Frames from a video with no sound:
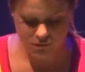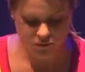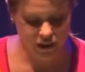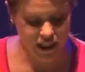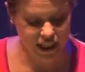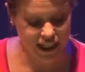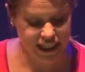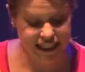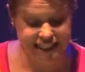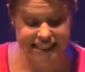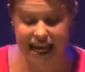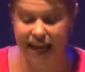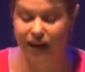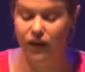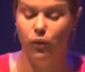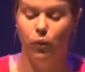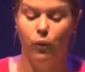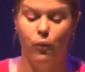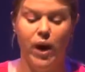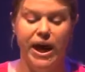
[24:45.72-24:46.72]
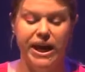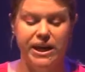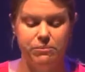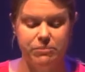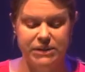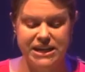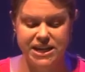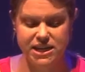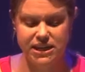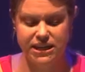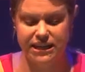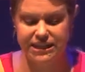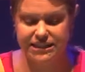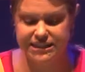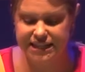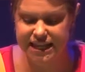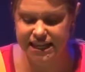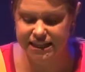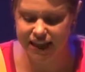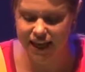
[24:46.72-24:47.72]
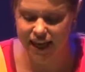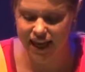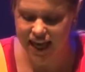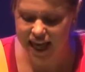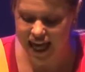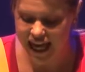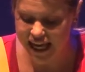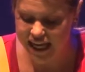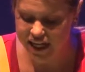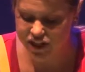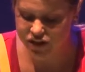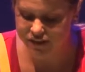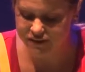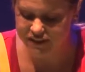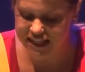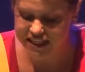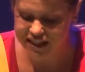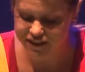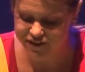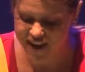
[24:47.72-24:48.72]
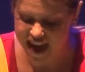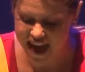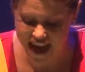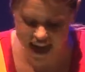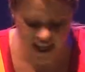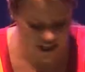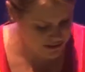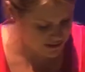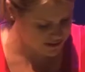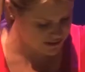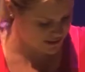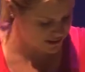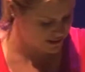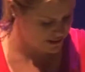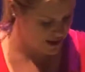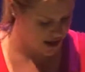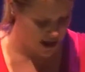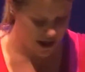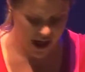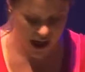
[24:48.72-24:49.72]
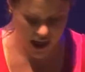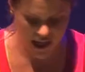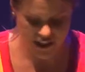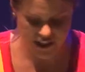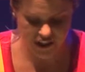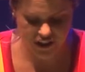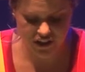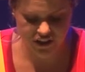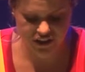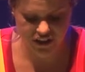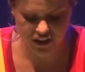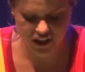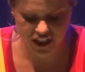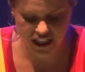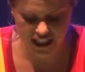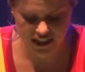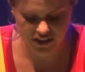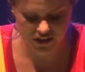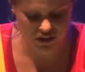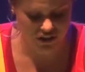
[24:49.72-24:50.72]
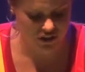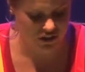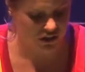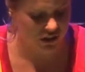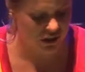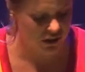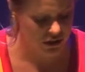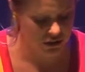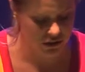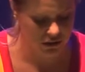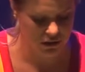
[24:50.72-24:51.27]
I'm going to take one bit. You can see that each of these fans are going to turn into